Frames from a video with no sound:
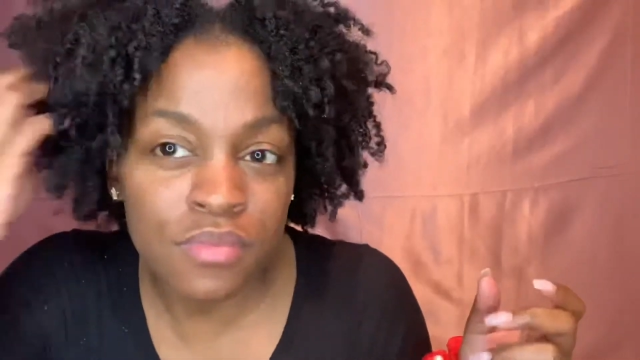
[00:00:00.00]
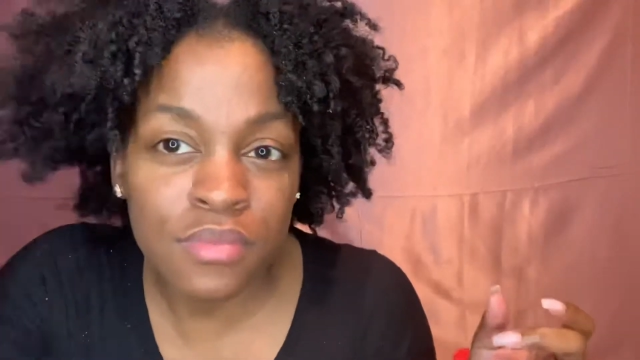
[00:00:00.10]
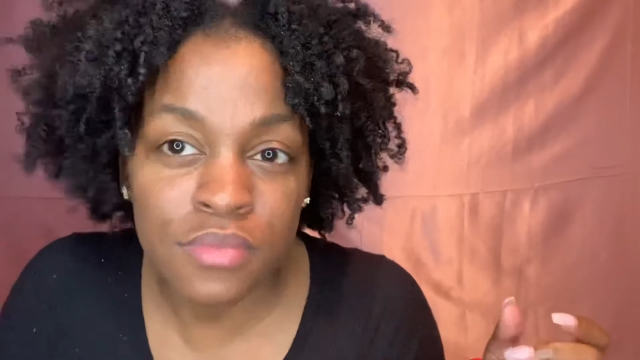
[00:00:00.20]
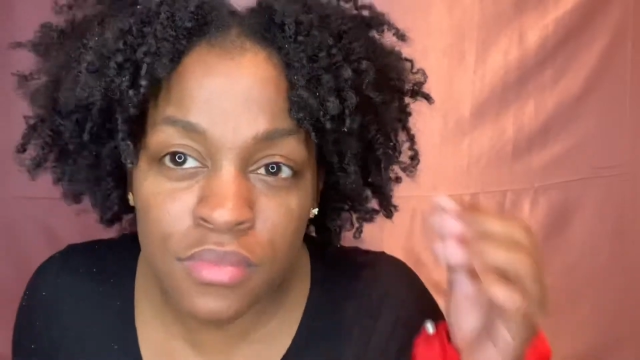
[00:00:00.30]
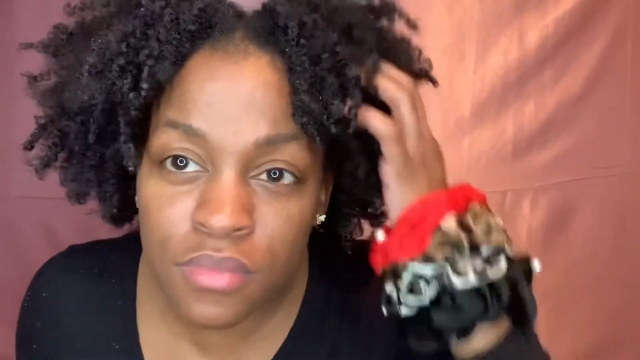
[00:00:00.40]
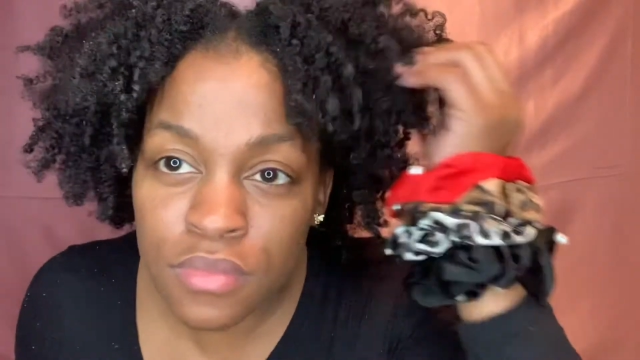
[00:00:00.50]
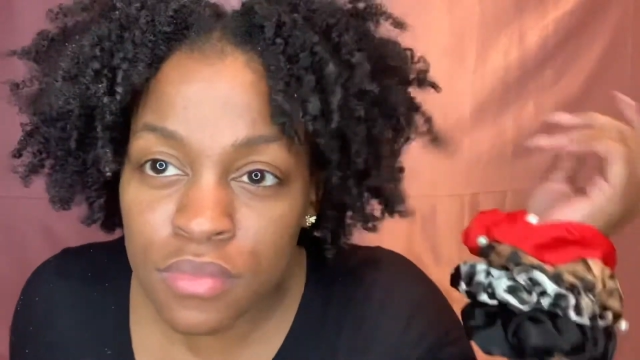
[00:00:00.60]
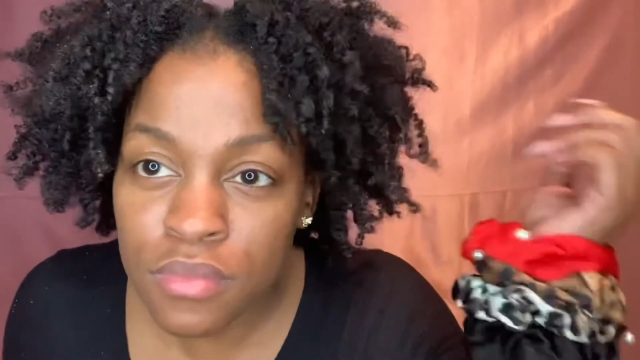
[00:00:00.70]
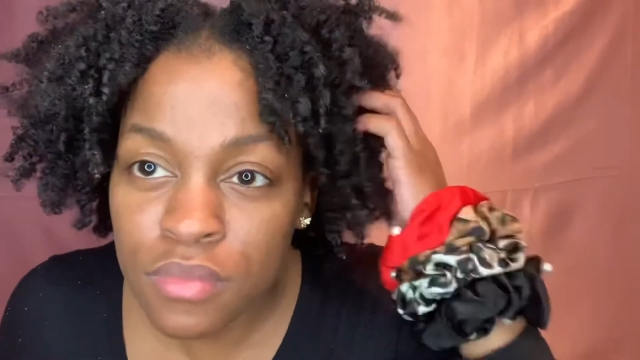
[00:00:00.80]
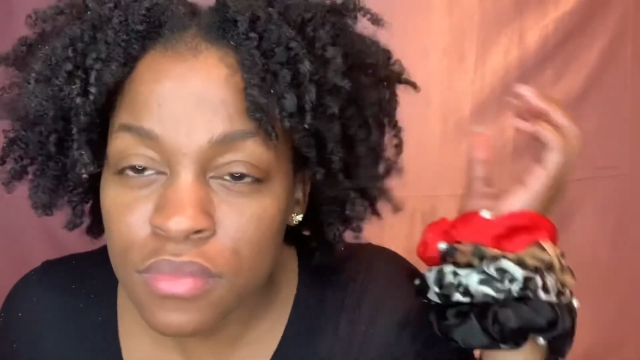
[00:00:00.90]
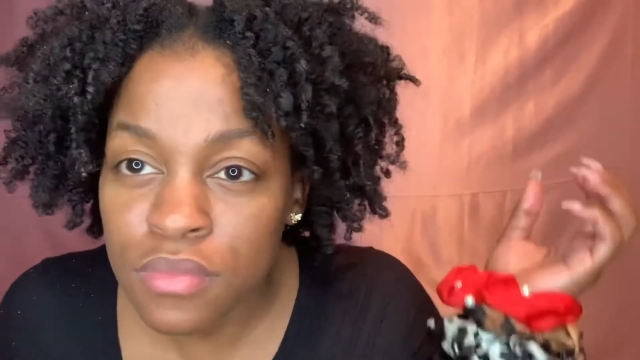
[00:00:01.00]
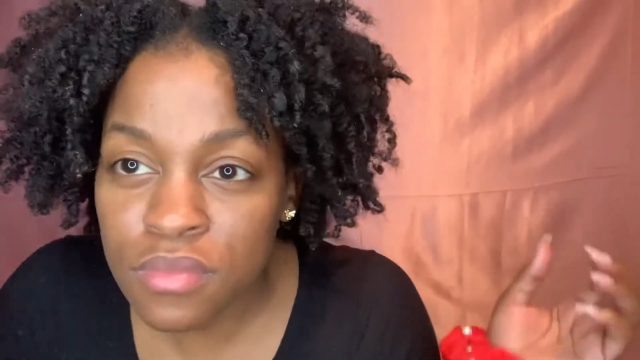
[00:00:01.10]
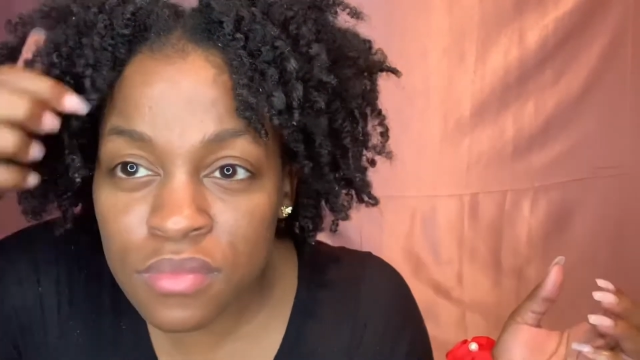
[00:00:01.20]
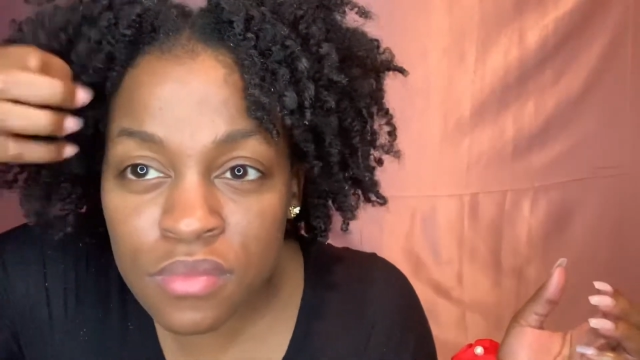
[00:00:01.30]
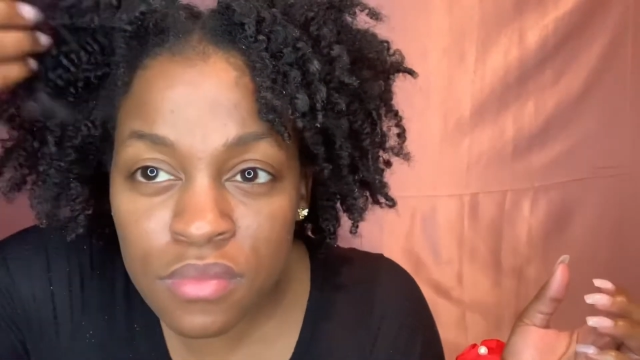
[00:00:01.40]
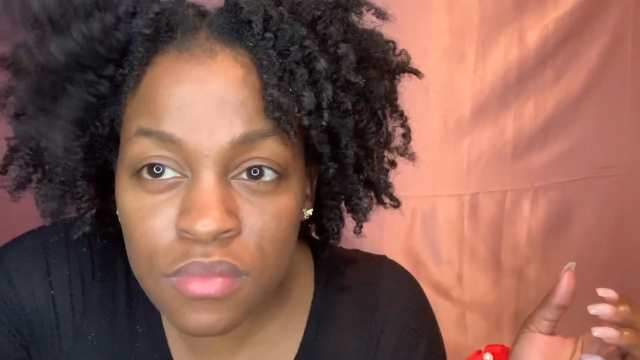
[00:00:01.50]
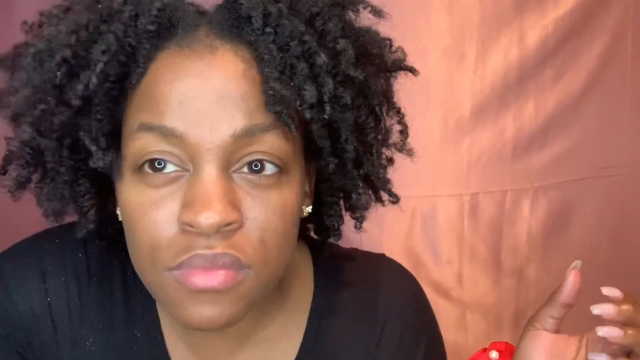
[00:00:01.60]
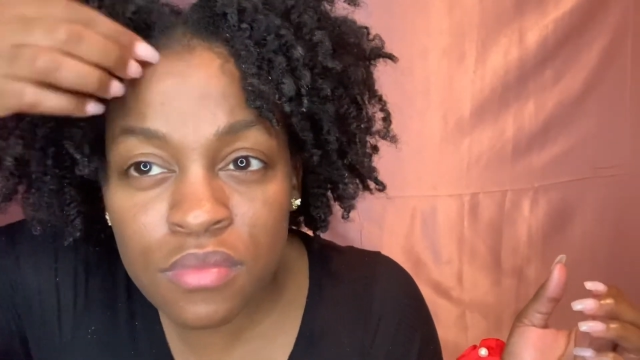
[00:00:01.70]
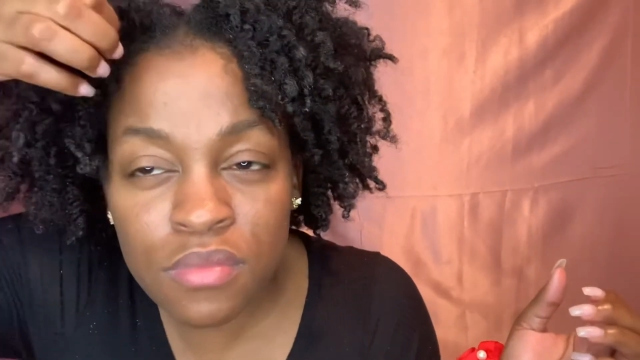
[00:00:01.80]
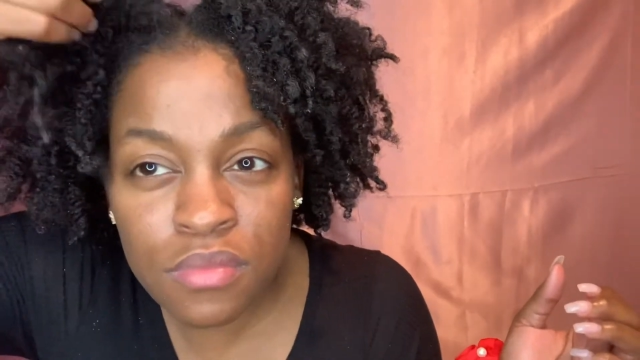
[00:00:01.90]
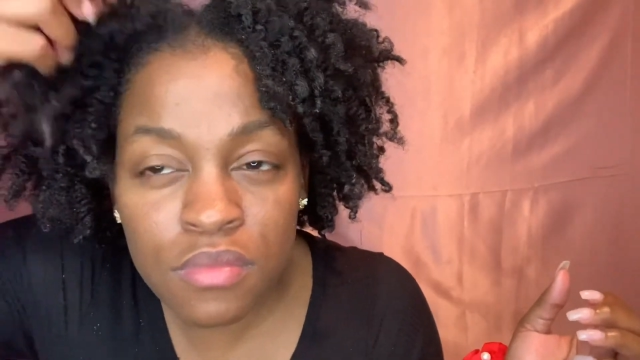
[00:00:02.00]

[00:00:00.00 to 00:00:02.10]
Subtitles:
and boom. These are